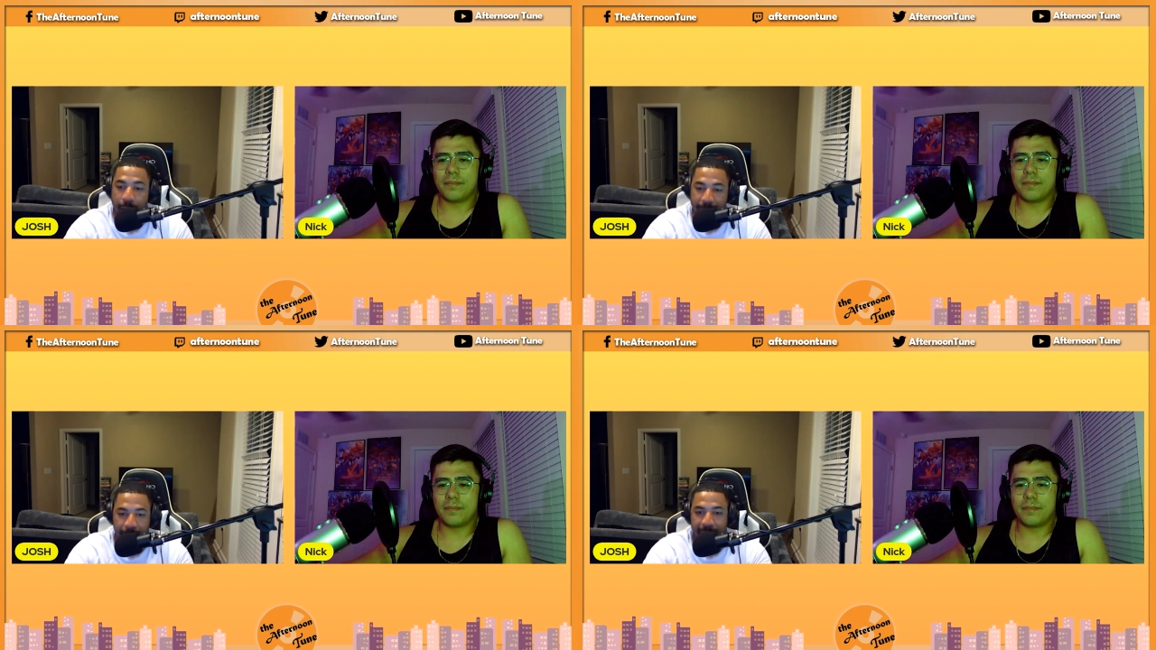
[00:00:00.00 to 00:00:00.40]

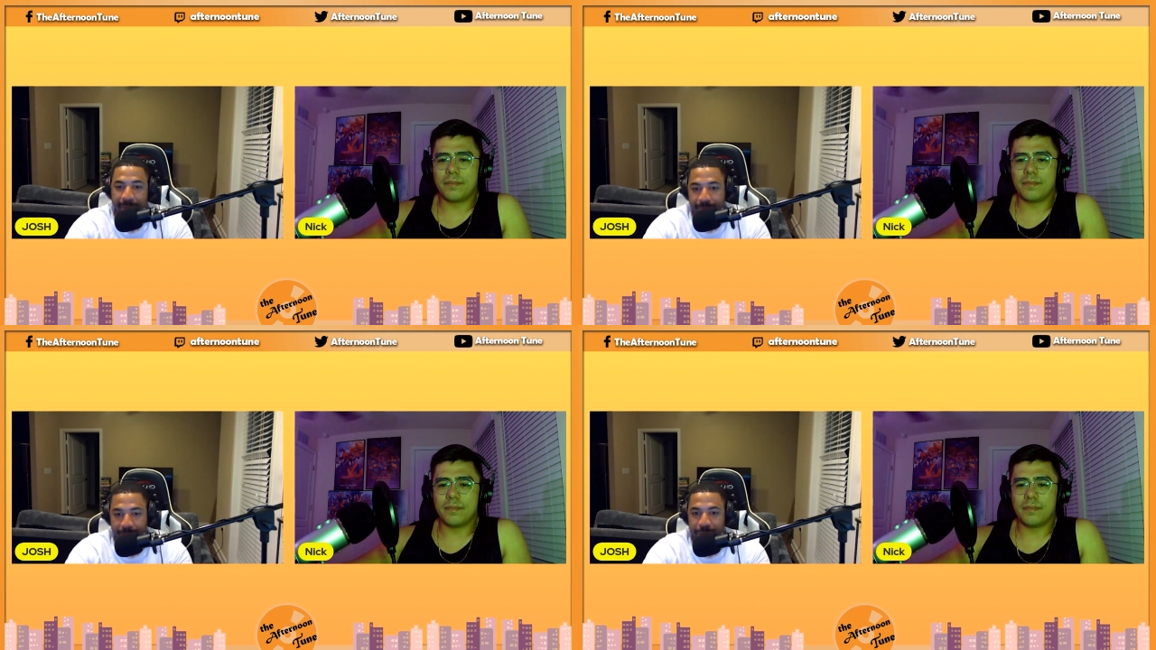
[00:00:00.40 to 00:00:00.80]
Speaker 1: I recommend
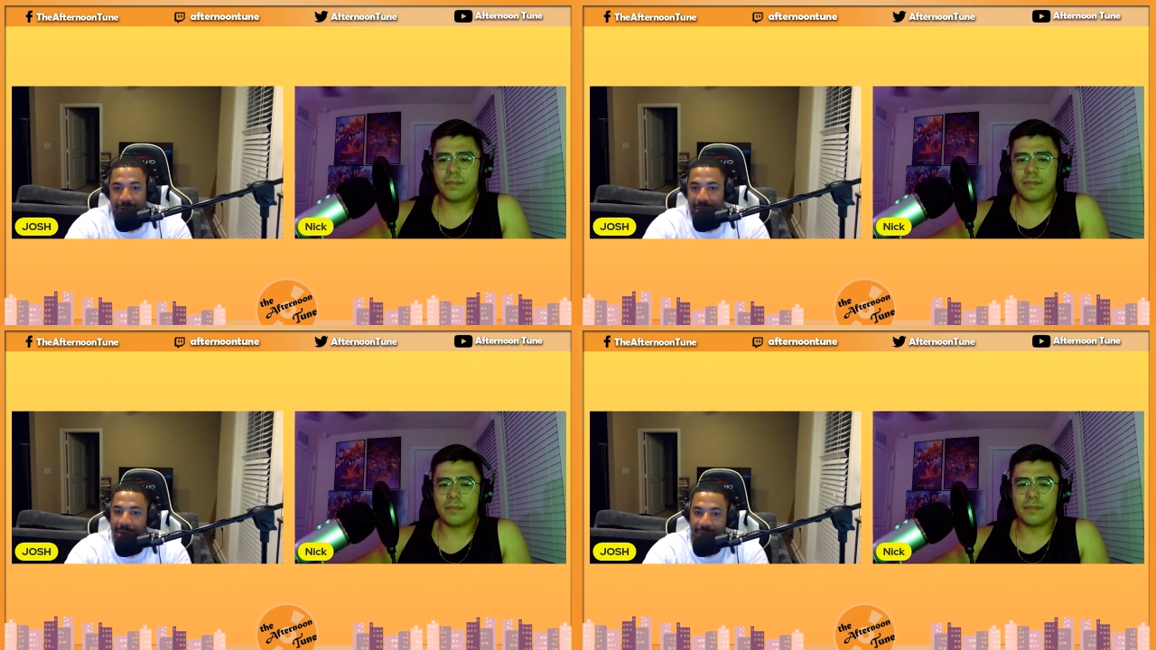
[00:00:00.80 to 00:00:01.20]
people checking
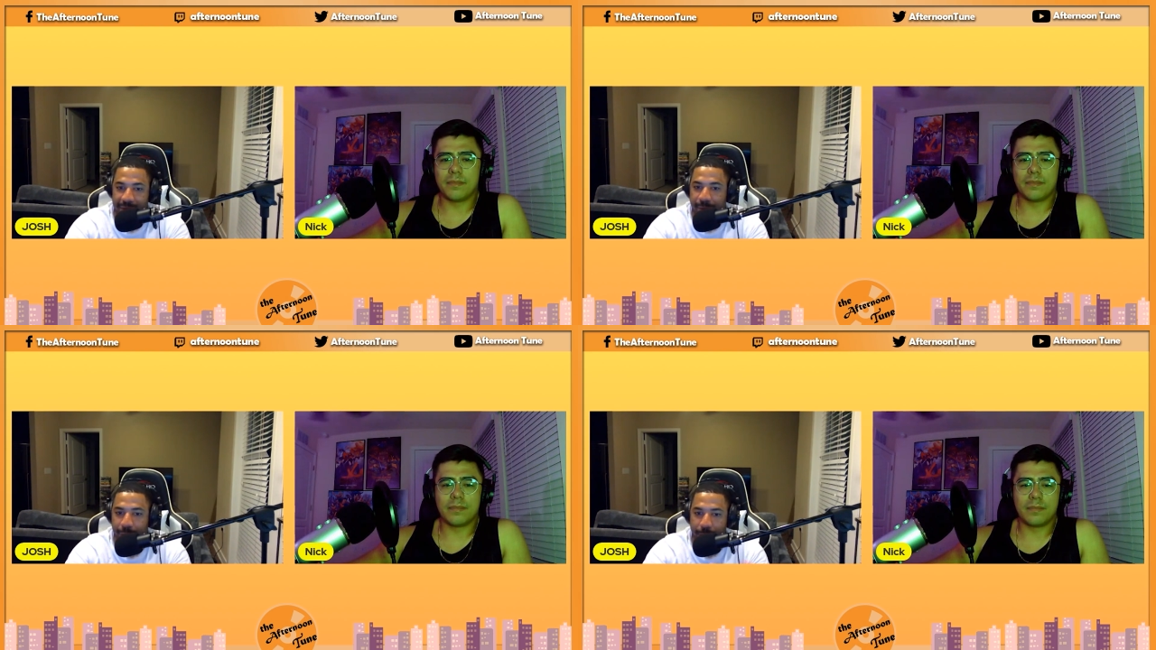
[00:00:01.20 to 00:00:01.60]
that out if they
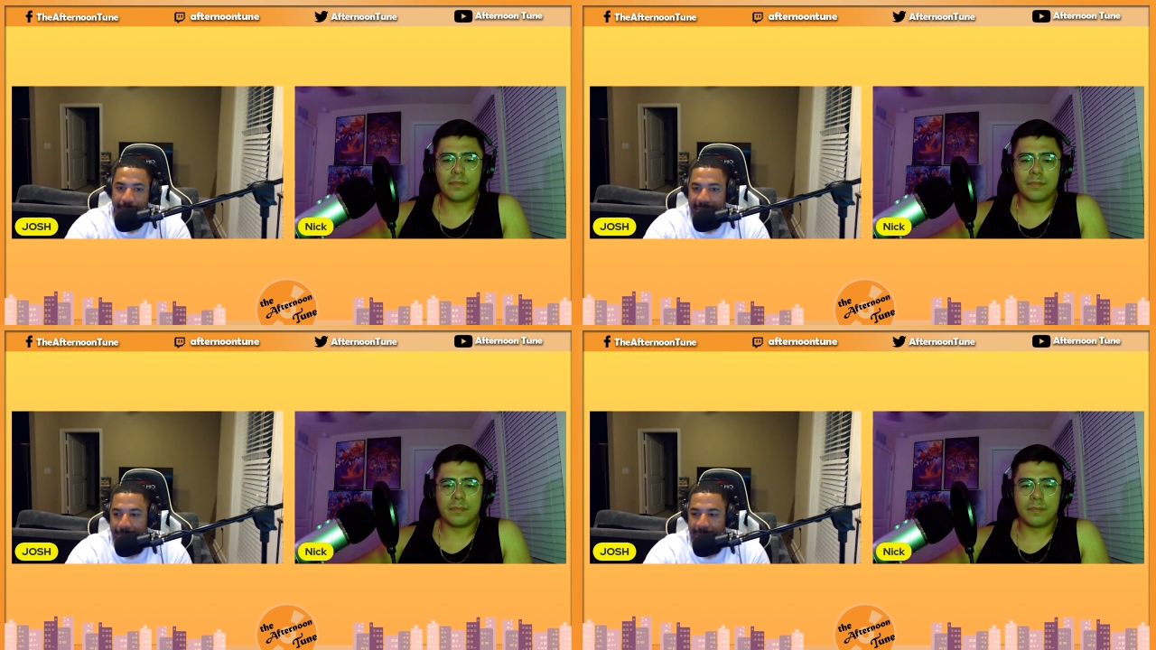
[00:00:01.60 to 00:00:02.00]
never heard Back
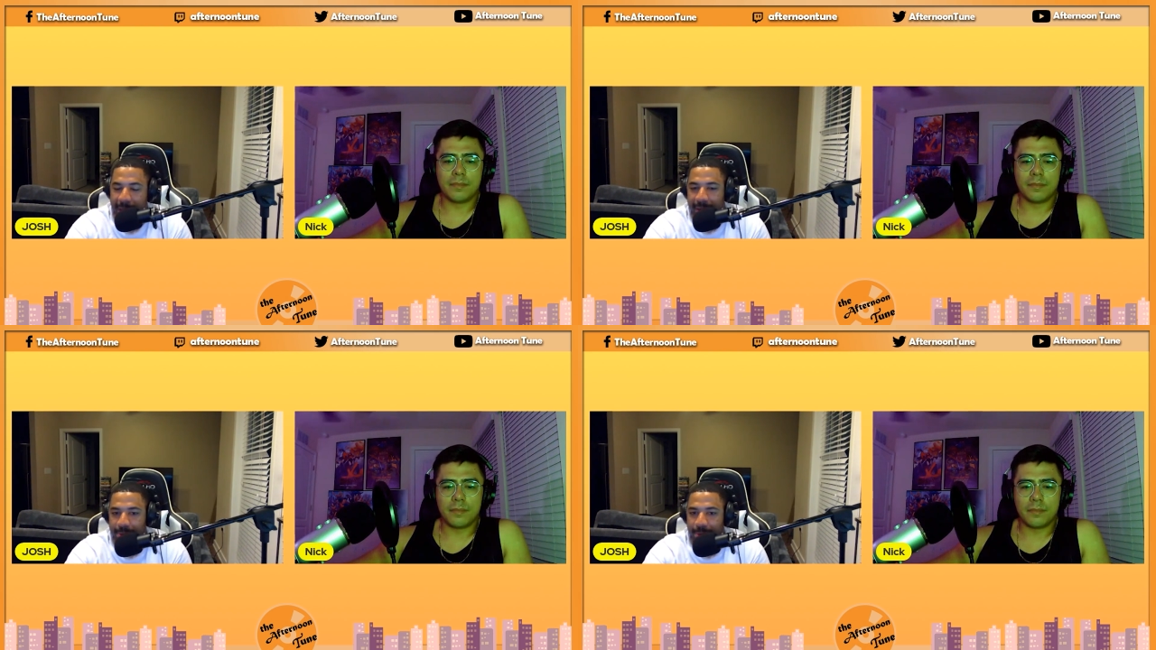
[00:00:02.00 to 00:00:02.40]
to Black.
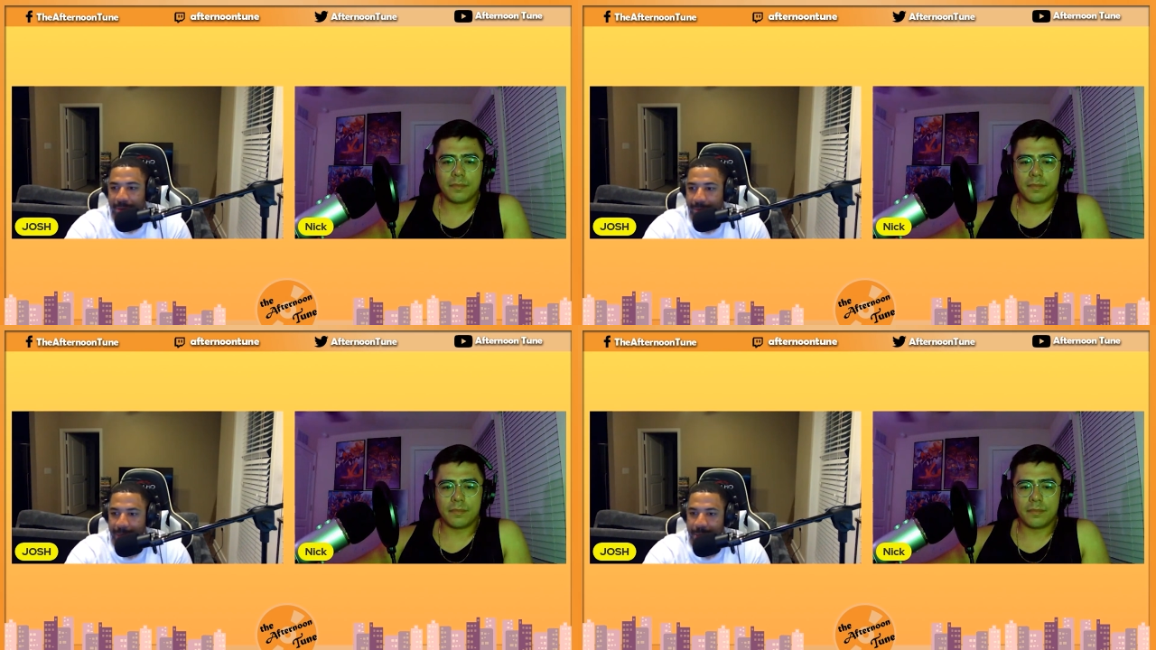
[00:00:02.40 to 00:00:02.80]
It's Really
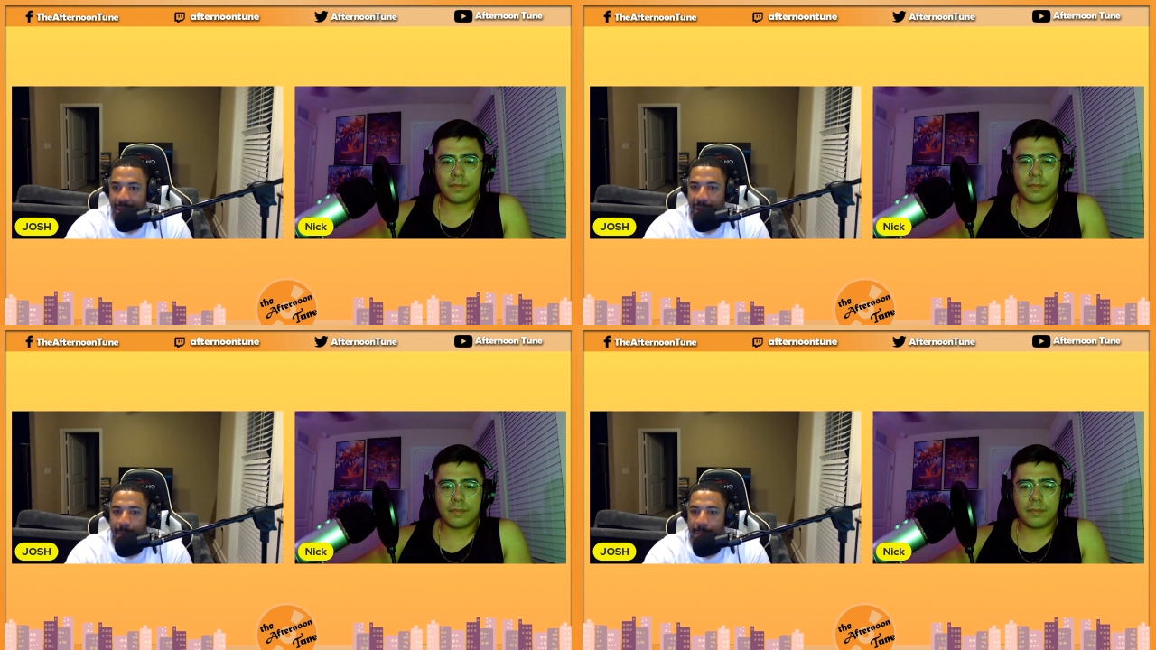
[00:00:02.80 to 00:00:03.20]
amazing
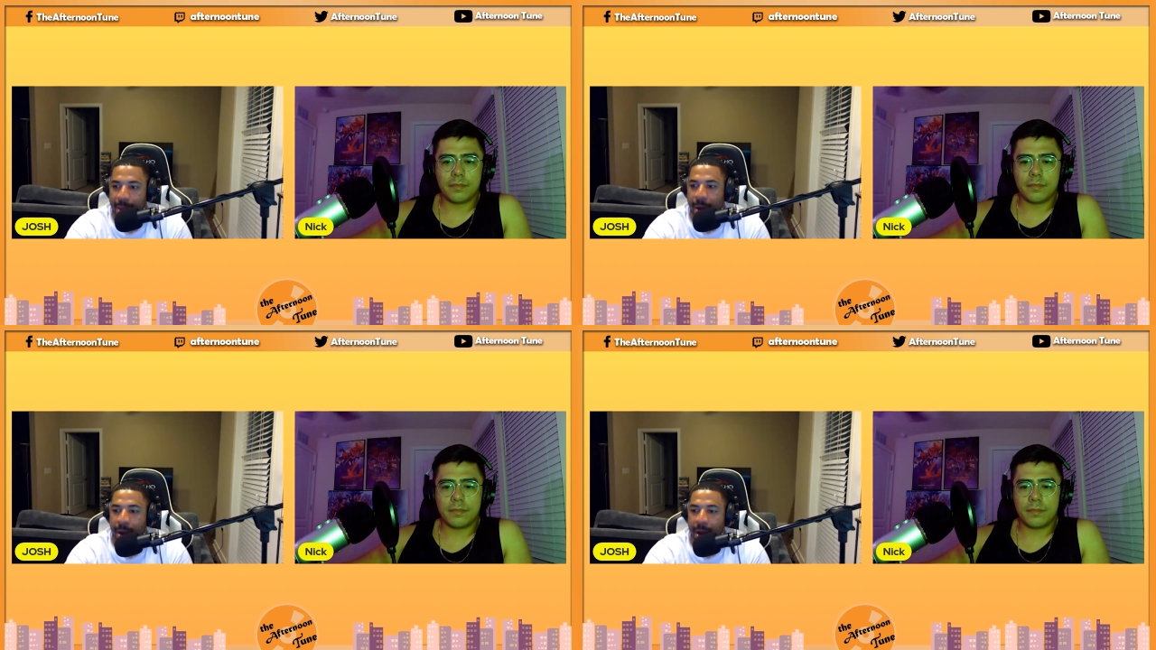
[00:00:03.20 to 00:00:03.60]
album there.